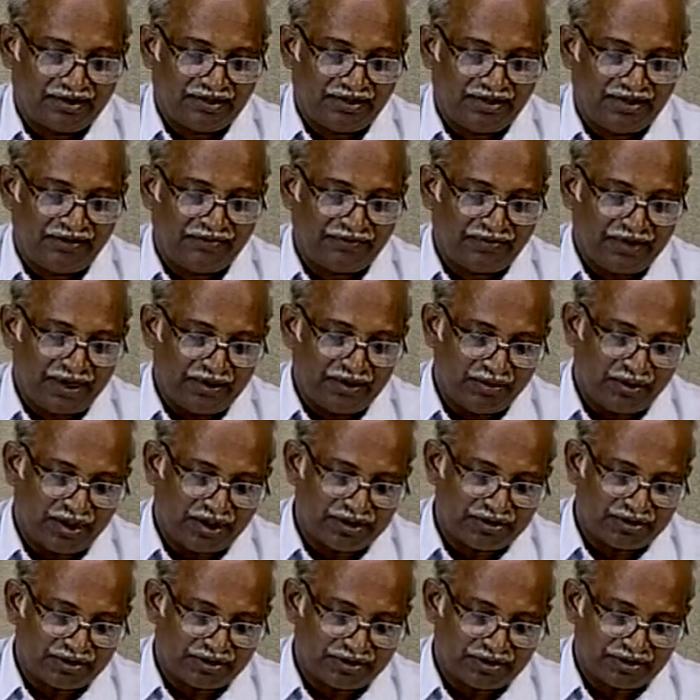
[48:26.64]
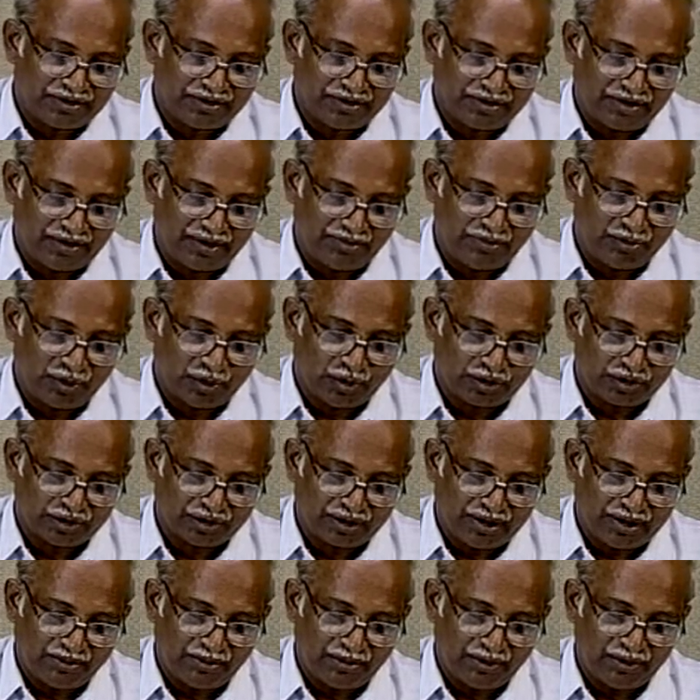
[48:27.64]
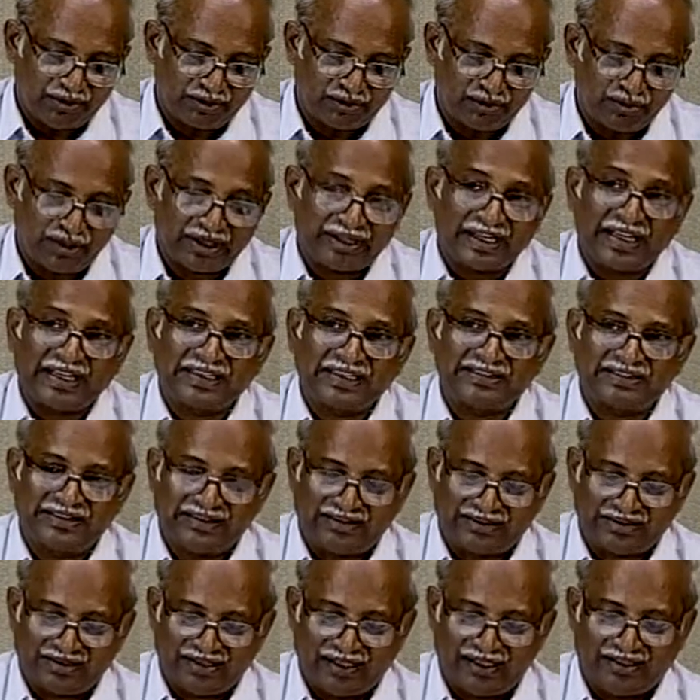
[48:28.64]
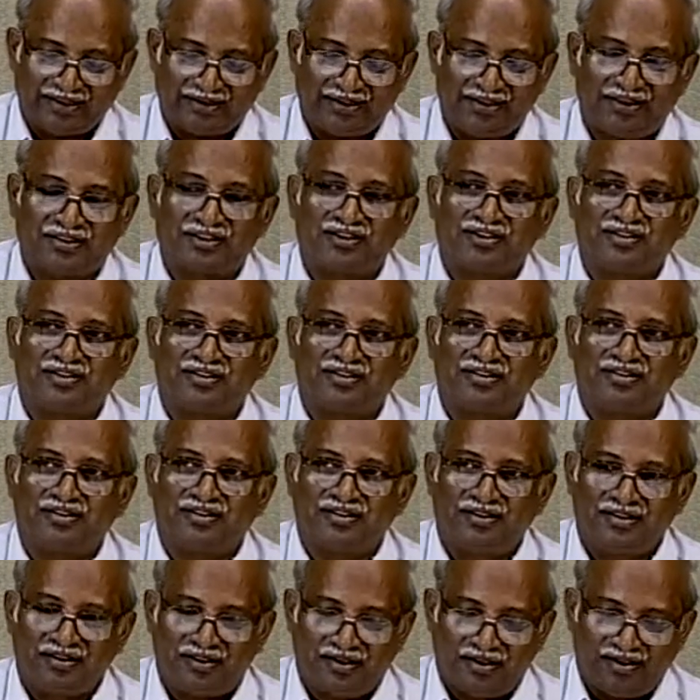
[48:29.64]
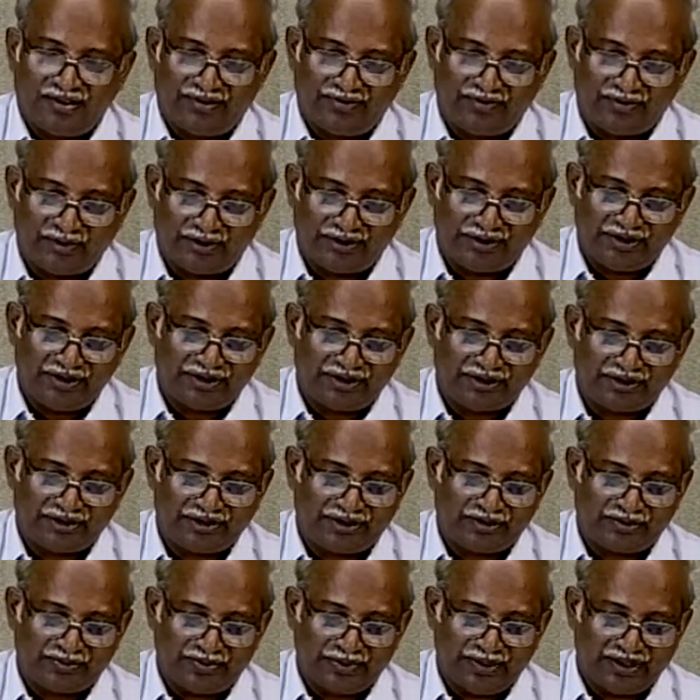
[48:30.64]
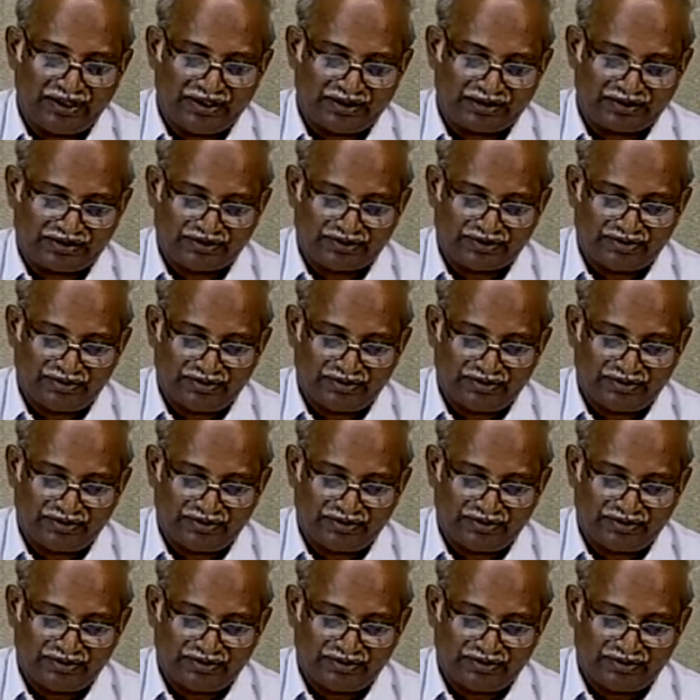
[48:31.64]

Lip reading: if I want motion about one axis like this, for these 6 pillars